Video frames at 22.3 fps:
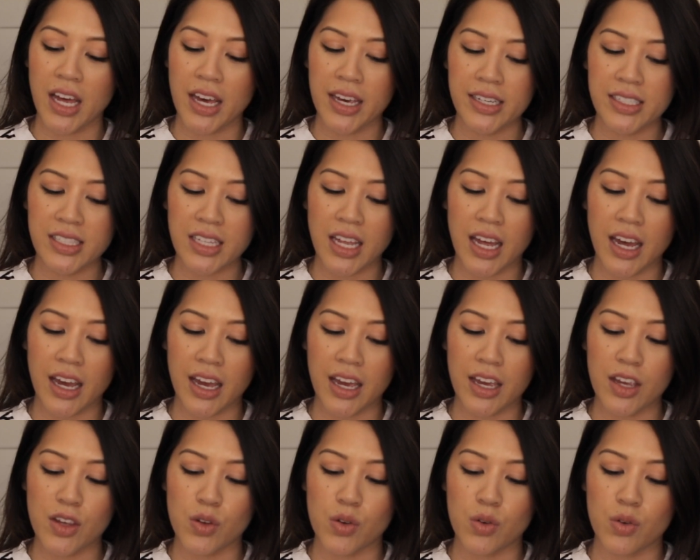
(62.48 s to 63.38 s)
Guys,
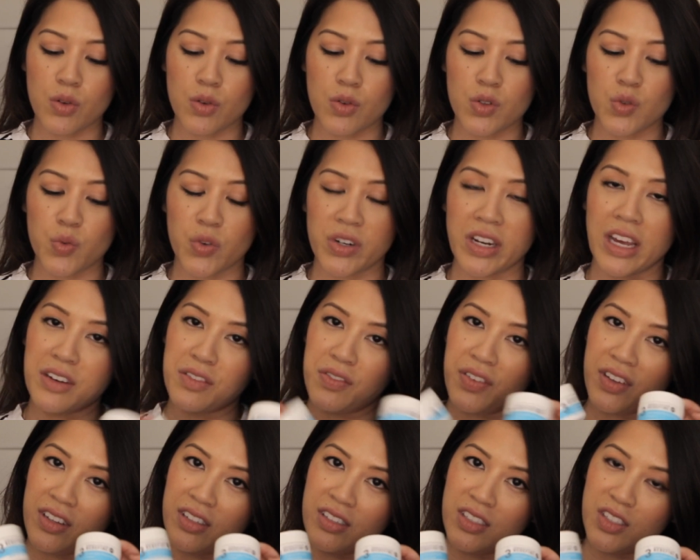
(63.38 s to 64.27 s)
I use Rodan
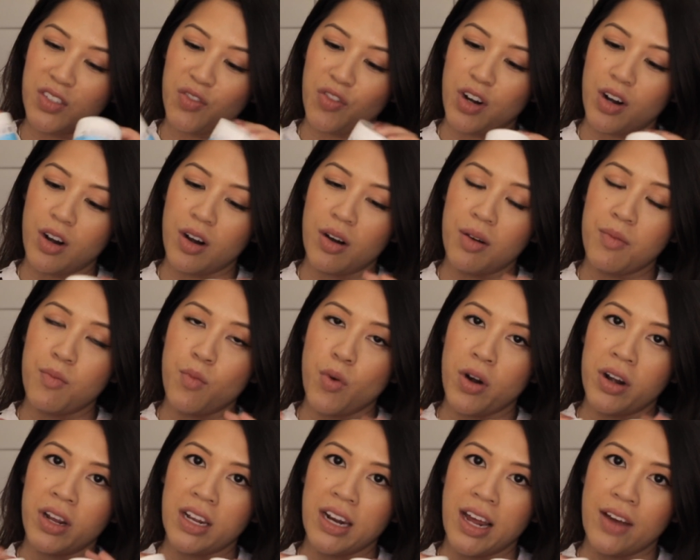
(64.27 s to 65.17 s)
fills for
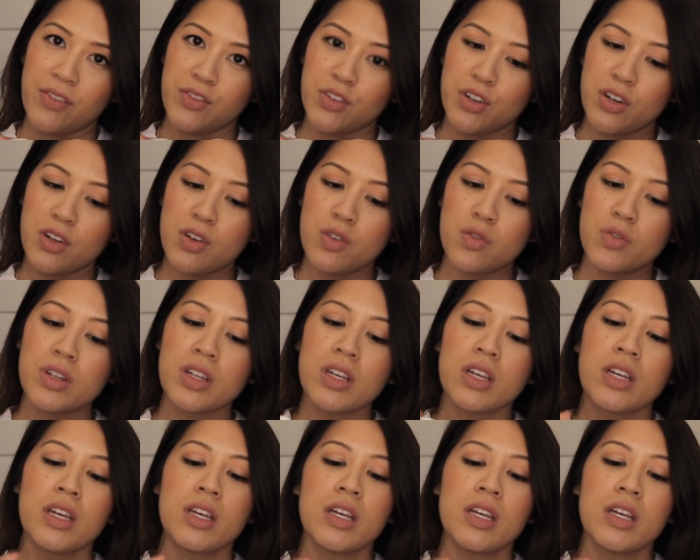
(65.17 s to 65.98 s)
morning and afternoon.